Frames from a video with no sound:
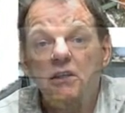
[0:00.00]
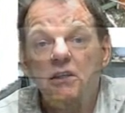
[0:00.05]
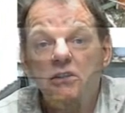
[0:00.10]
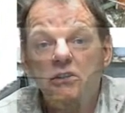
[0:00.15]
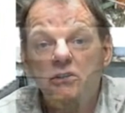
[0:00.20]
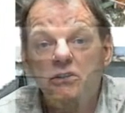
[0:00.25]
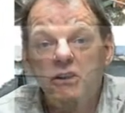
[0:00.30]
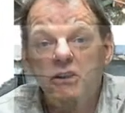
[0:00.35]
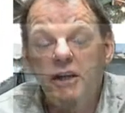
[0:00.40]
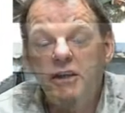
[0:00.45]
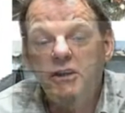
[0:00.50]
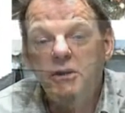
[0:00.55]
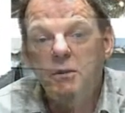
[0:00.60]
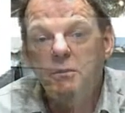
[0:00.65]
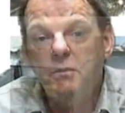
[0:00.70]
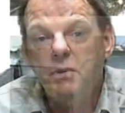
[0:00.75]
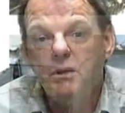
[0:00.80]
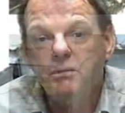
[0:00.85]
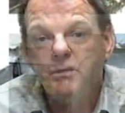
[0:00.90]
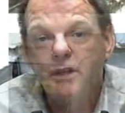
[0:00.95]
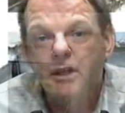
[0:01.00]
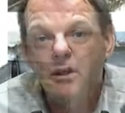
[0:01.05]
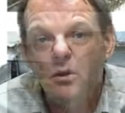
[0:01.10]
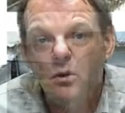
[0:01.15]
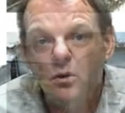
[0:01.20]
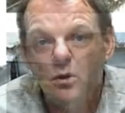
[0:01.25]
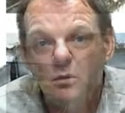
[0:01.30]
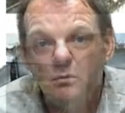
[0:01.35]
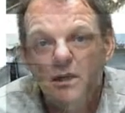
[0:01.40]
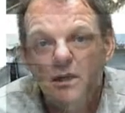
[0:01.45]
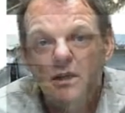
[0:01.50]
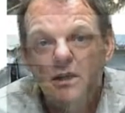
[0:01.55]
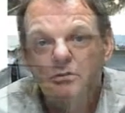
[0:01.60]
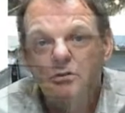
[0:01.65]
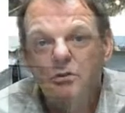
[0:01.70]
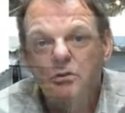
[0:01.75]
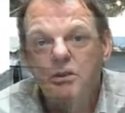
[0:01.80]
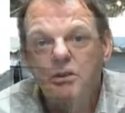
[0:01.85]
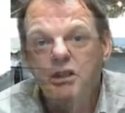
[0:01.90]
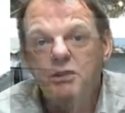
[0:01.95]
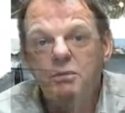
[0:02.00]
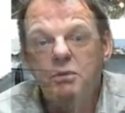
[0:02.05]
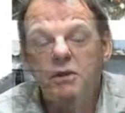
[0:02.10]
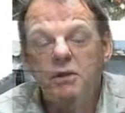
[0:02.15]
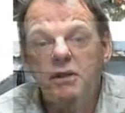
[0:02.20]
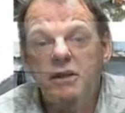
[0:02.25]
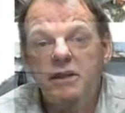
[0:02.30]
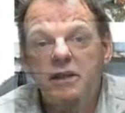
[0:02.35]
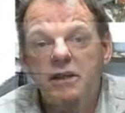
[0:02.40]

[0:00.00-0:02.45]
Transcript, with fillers: There's links above to get hold of me if you desperately